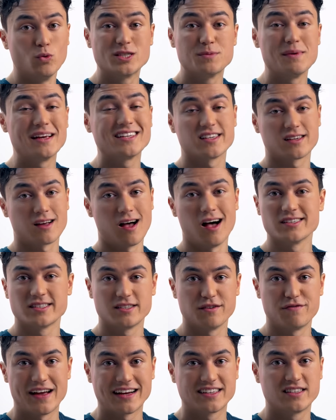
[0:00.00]
which makes it
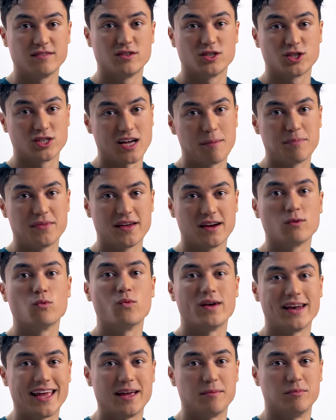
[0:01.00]
cost effective to shop there
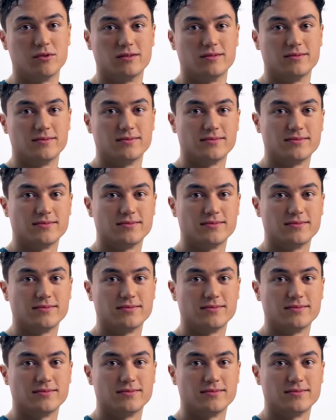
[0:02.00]
when able.